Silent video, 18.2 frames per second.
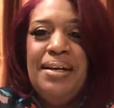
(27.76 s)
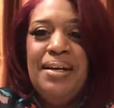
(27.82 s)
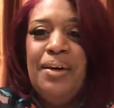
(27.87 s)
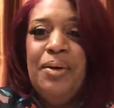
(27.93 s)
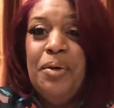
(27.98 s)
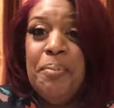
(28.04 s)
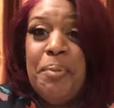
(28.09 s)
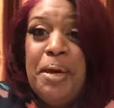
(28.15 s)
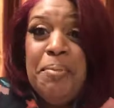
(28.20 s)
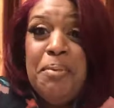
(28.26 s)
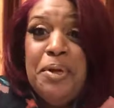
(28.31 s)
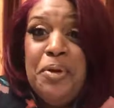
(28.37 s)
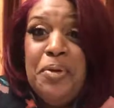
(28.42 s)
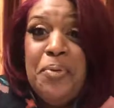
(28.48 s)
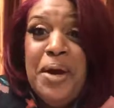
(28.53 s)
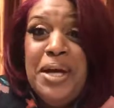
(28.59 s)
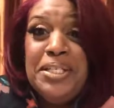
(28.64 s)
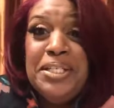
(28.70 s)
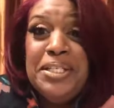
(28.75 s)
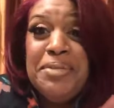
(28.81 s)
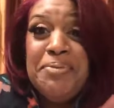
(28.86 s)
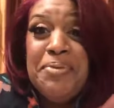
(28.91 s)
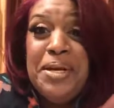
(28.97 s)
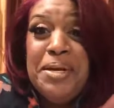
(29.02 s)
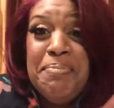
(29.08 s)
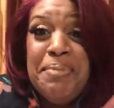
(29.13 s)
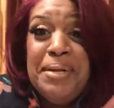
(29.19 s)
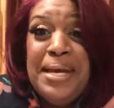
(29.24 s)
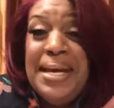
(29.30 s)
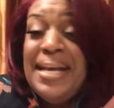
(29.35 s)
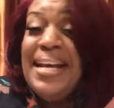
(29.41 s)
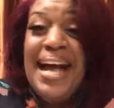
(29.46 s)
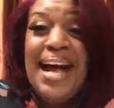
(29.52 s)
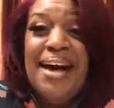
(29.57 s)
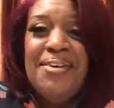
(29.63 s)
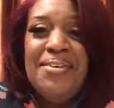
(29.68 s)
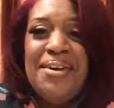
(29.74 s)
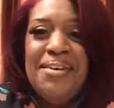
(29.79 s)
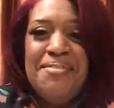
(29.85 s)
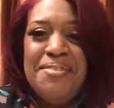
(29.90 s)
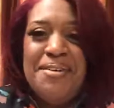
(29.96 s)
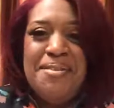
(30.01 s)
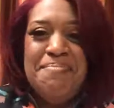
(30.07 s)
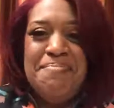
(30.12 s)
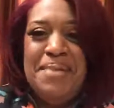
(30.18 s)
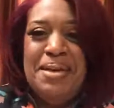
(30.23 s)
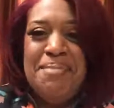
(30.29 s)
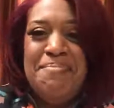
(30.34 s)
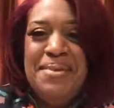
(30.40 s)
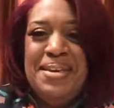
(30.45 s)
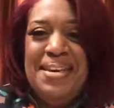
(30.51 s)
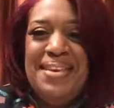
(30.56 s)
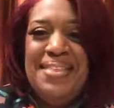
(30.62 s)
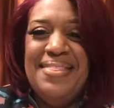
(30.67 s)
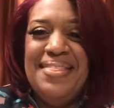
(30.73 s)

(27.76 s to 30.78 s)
Or maybe you're watching a replay, however it may be.